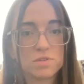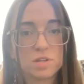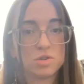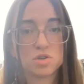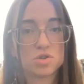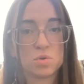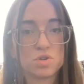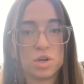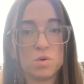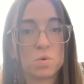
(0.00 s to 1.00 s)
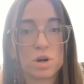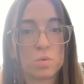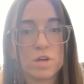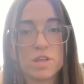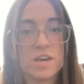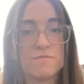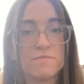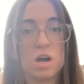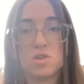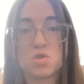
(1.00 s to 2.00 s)
like just those that you work with, they've
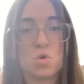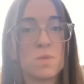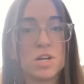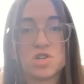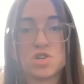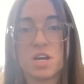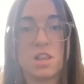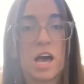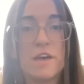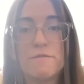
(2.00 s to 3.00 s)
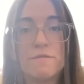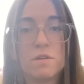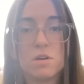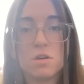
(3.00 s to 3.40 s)
done so much in their life.